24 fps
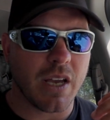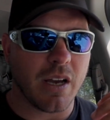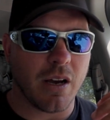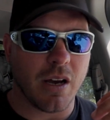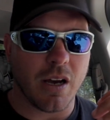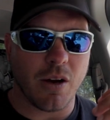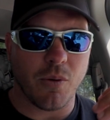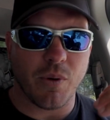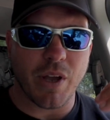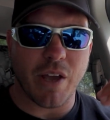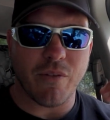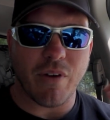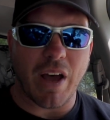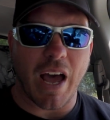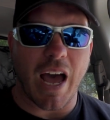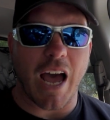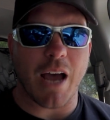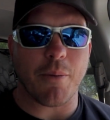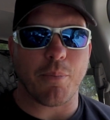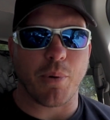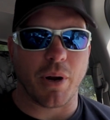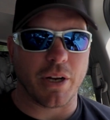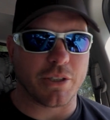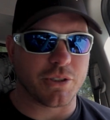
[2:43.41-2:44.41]
Uh, we have a
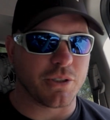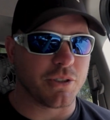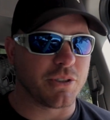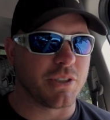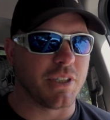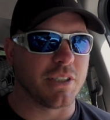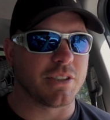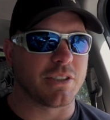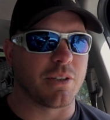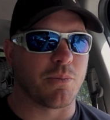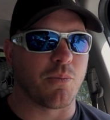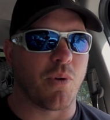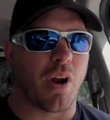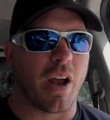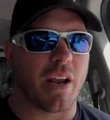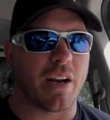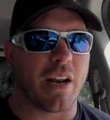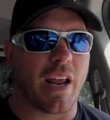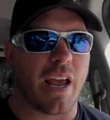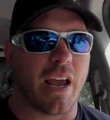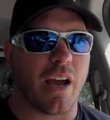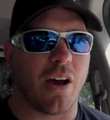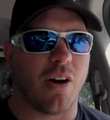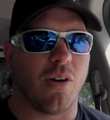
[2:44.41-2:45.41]
high pressure system right
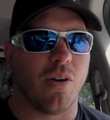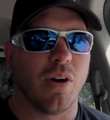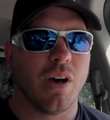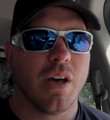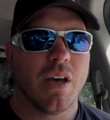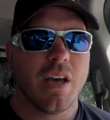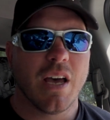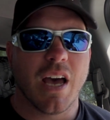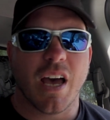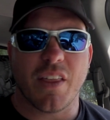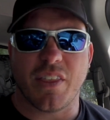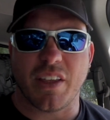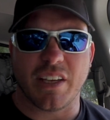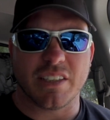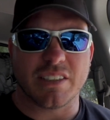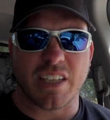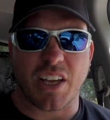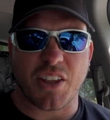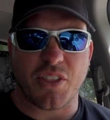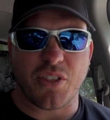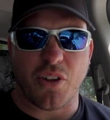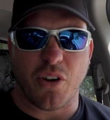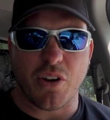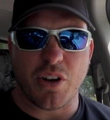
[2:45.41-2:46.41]
now. I think it's
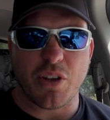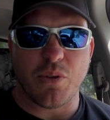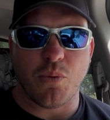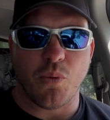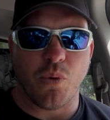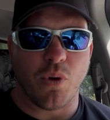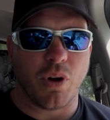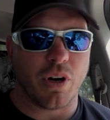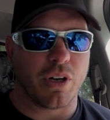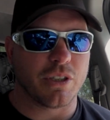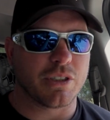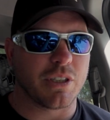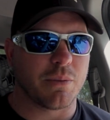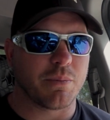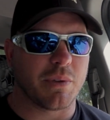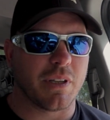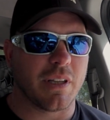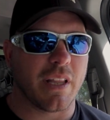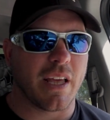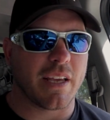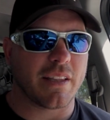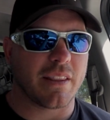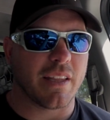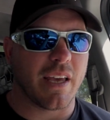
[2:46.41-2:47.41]
like 31 or
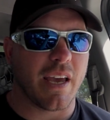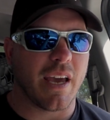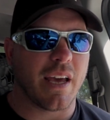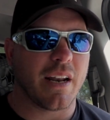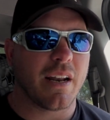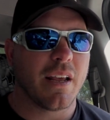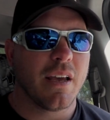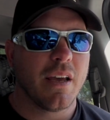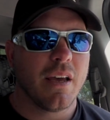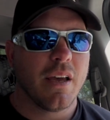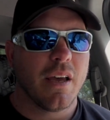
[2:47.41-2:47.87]
something like that.